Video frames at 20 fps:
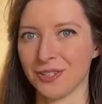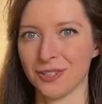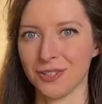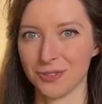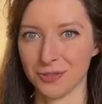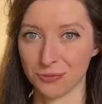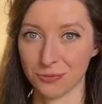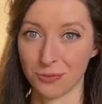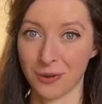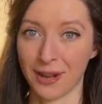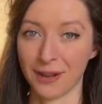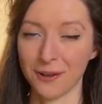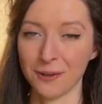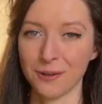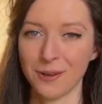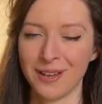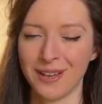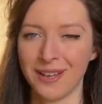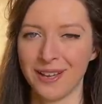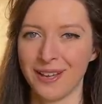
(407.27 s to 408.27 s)
as
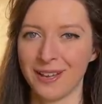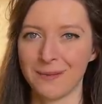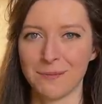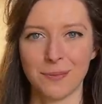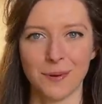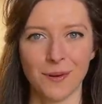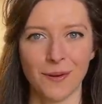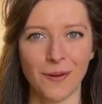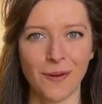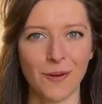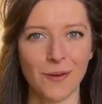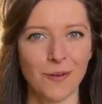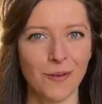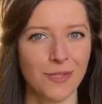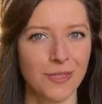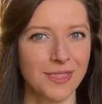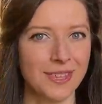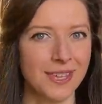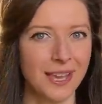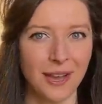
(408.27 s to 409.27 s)
well. But
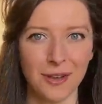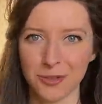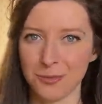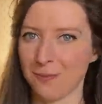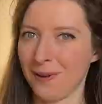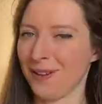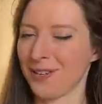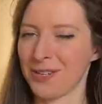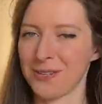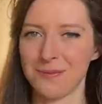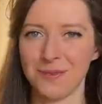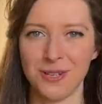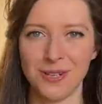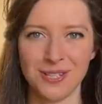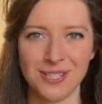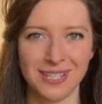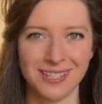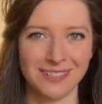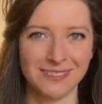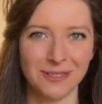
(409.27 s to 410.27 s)
the houseplant
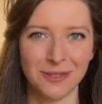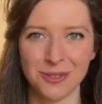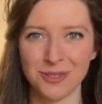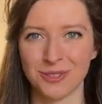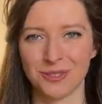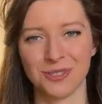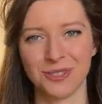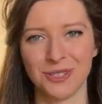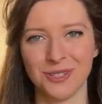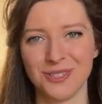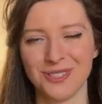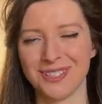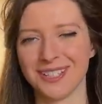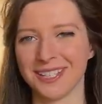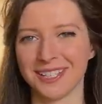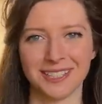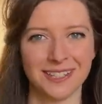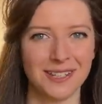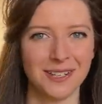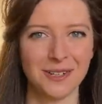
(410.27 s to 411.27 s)
community are also
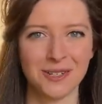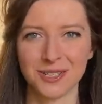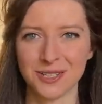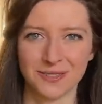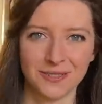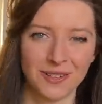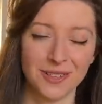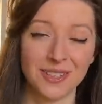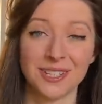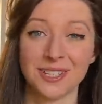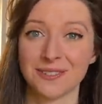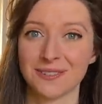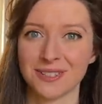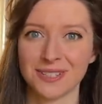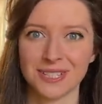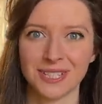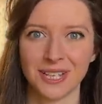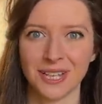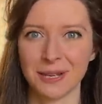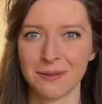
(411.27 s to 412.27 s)
using loads of other
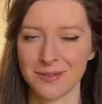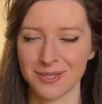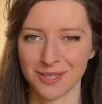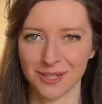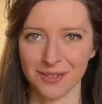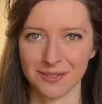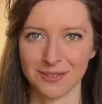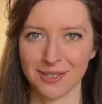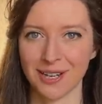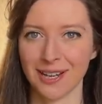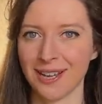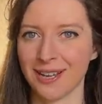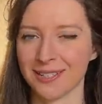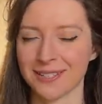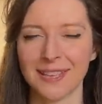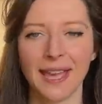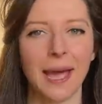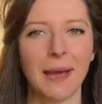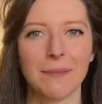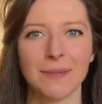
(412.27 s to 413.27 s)
different types of glass
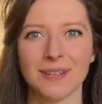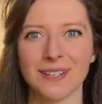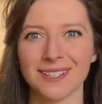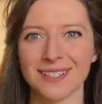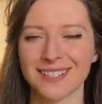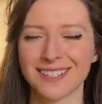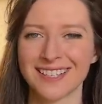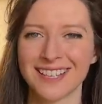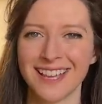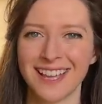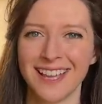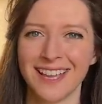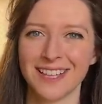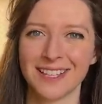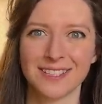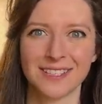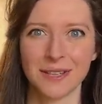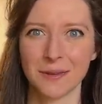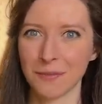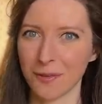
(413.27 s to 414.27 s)
cabinets,
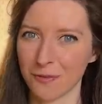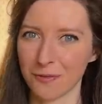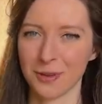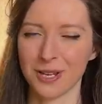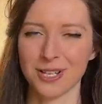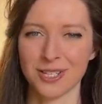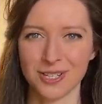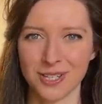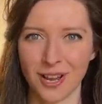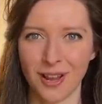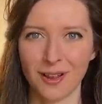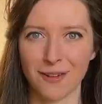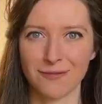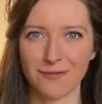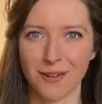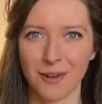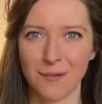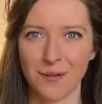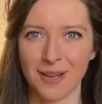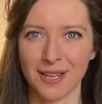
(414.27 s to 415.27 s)
some of which are
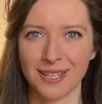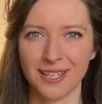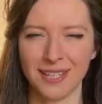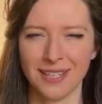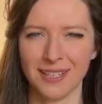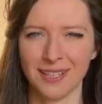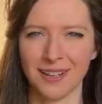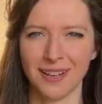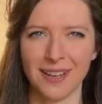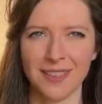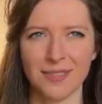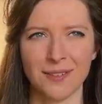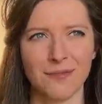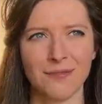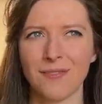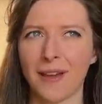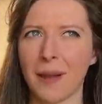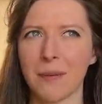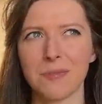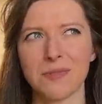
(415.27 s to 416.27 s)
from IKEA, like the
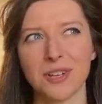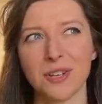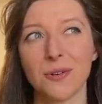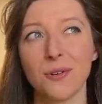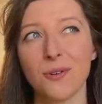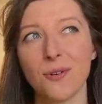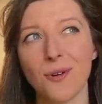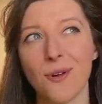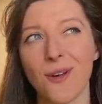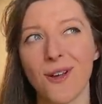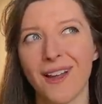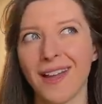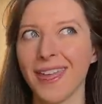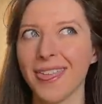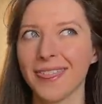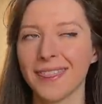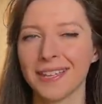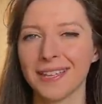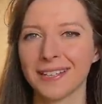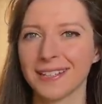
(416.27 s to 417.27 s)
Fabricor, I
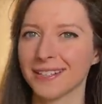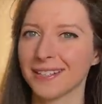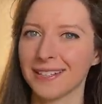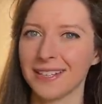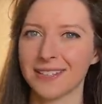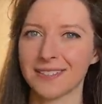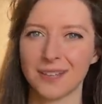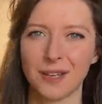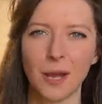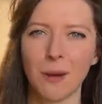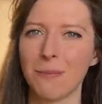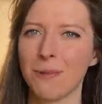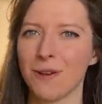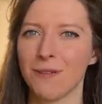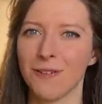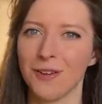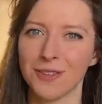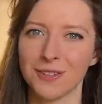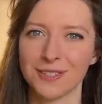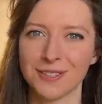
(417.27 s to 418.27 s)
think, and there's a couple
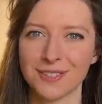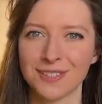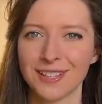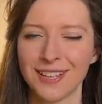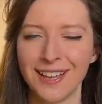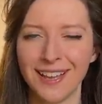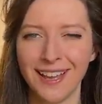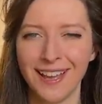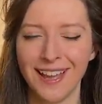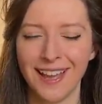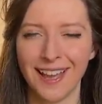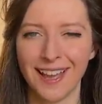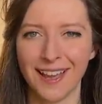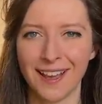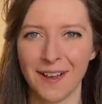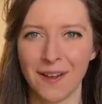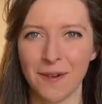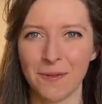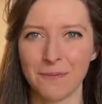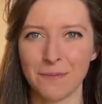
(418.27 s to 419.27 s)
of others.
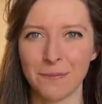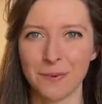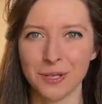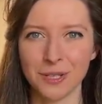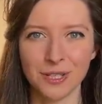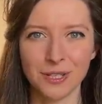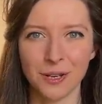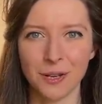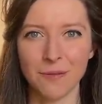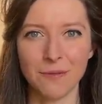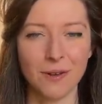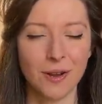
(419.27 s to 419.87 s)
But you know,